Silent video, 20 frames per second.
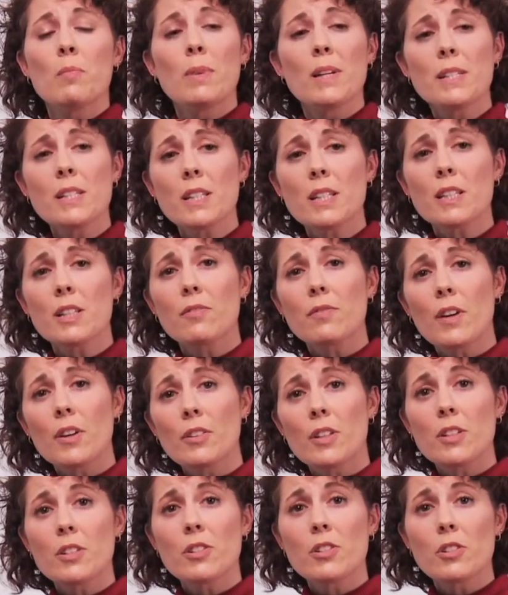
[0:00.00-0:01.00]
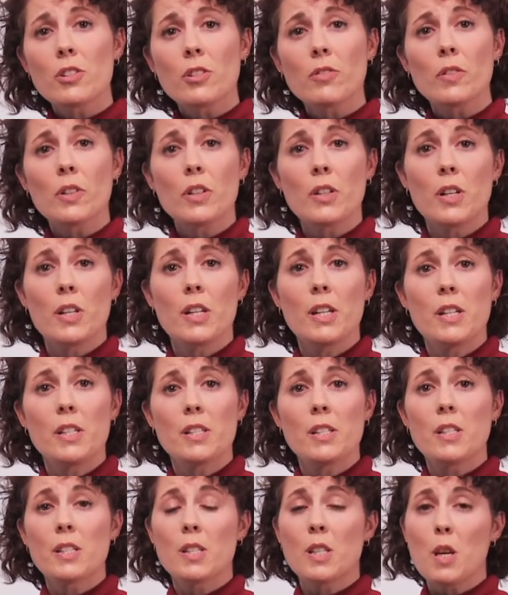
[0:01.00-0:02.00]
Basically, Foundation Server is
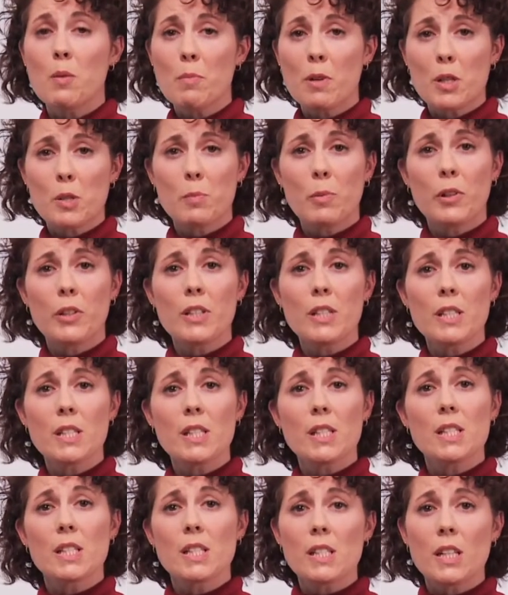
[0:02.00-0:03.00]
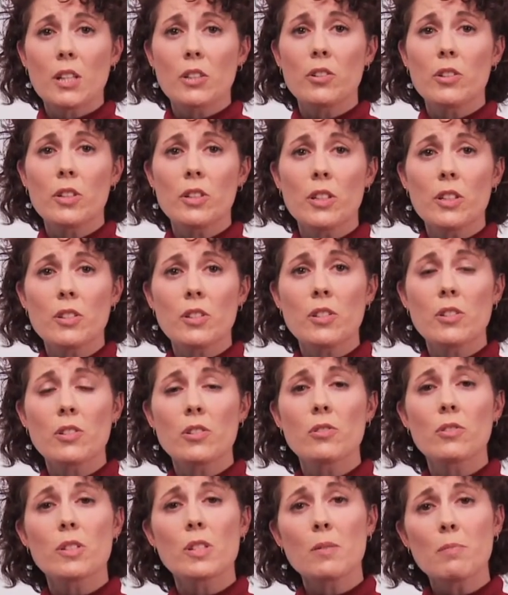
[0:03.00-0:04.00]
the same experience as Standard Edition,
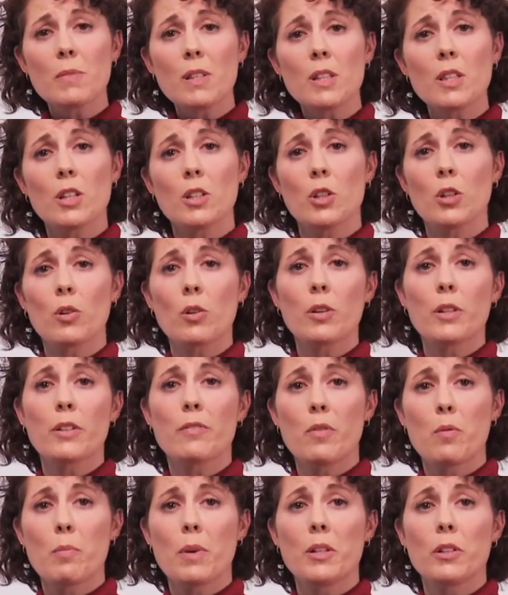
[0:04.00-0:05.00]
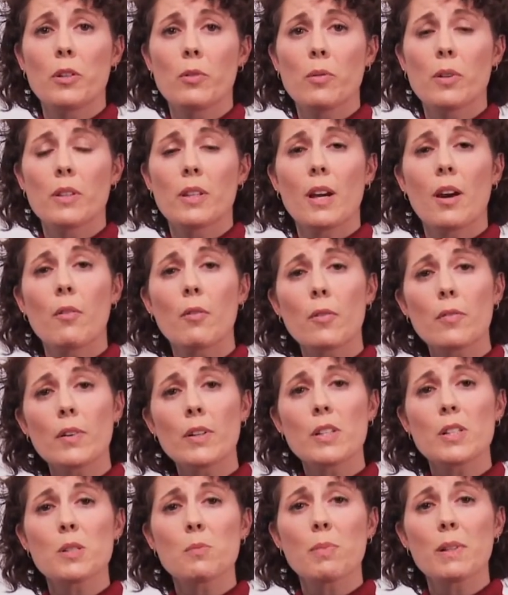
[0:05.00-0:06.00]
so it's something that you're already familiar with. However,
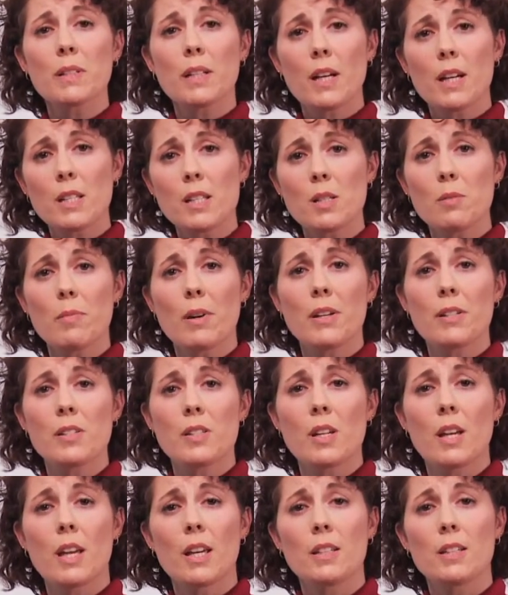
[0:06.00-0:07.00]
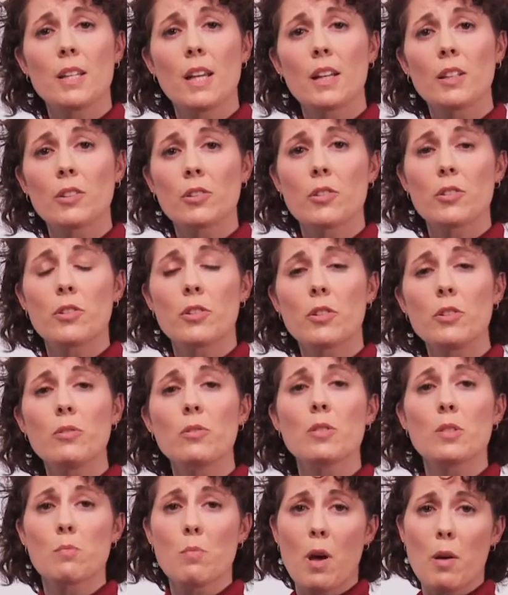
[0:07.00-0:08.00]
it's been customized and tailored to
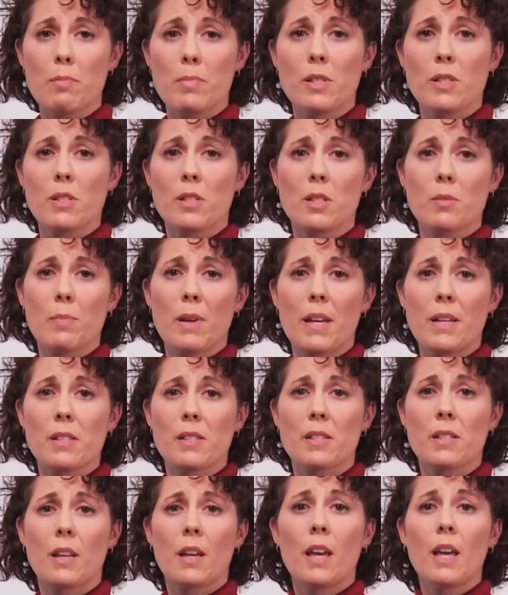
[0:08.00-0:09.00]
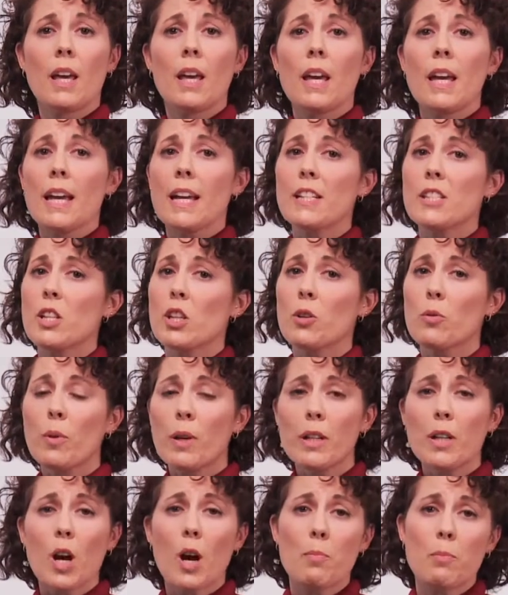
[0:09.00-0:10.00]
the small business space. It's a
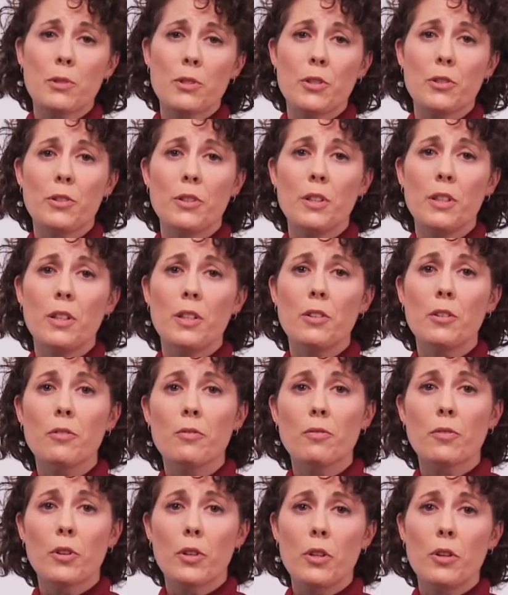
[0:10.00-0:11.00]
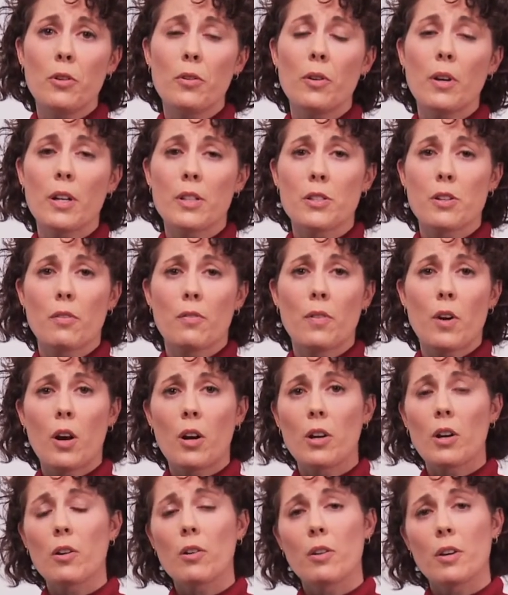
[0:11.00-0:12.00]
great opportunity for you as a
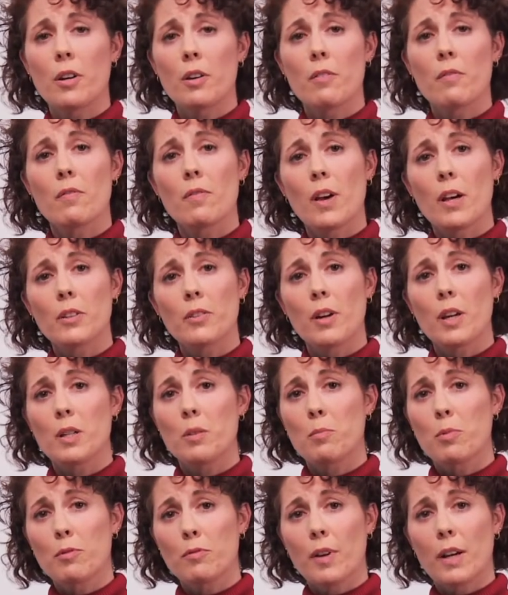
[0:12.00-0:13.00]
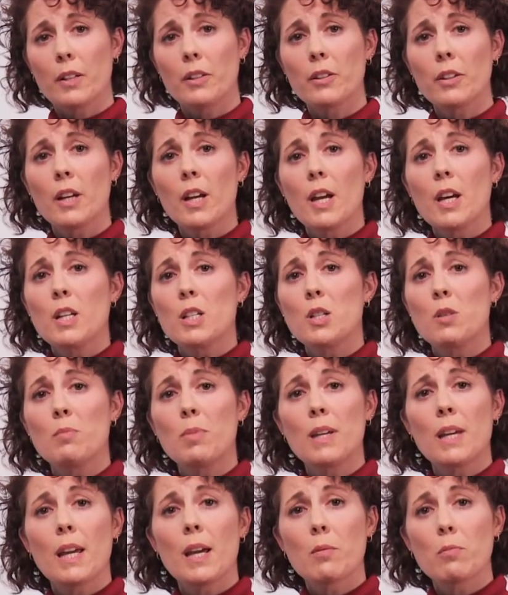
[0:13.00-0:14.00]
VAR or a value-added provider to
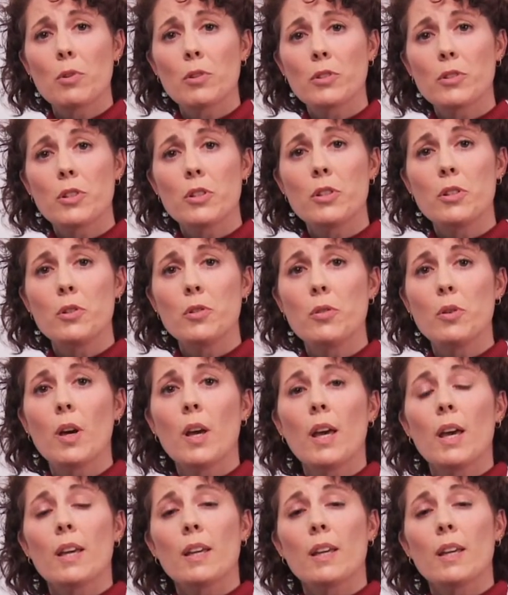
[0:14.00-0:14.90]
be able to